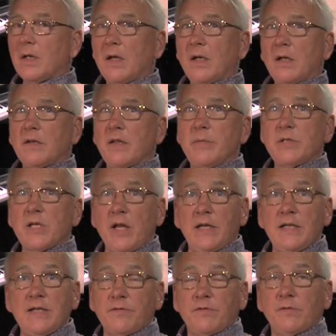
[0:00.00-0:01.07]
Uh, they were
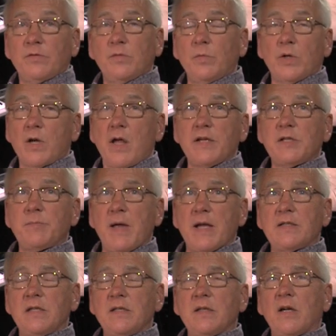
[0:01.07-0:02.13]
certainly different from what I
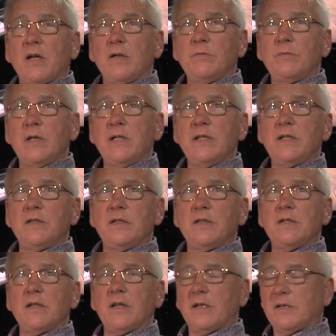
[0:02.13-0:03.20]
expected. I really
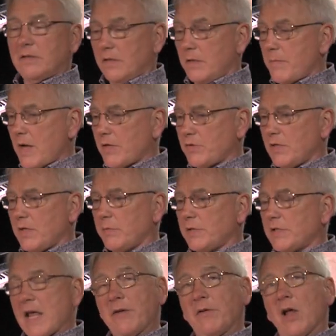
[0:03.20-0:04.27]
didn't uh, imagine it would
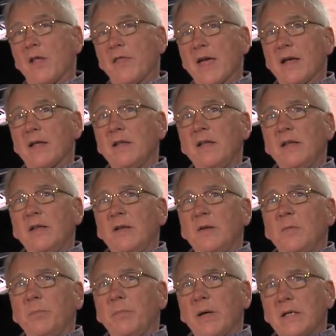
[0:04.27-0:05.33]
sound like that
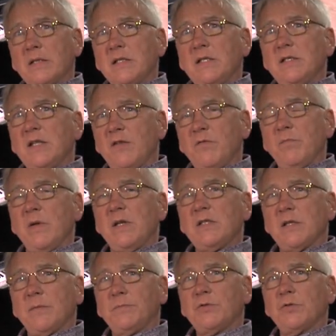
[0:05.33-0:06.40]
but it's given me
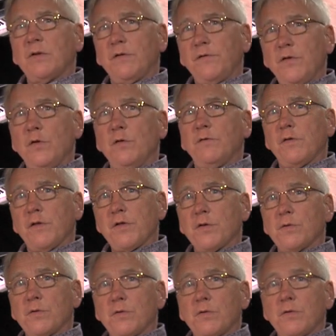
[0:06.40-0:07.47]
some sort of food for
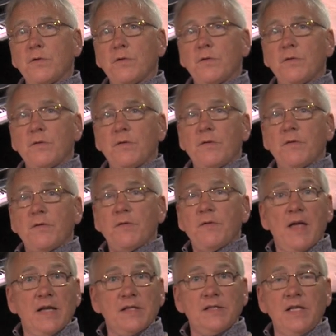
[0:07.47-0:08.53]
thought. So
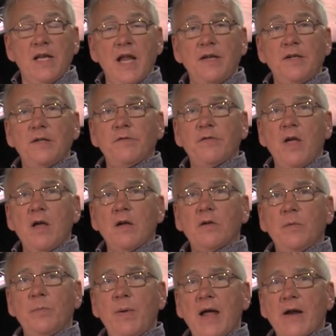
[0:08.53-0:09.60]
that's the end of our
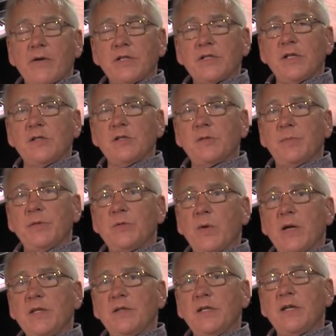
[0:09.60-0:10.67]
comparisons
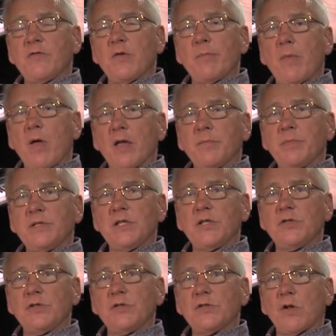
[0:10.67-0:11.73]
between the different mic
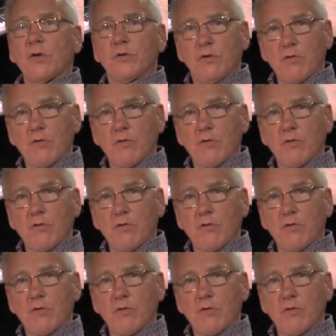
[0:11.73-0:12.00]
positions on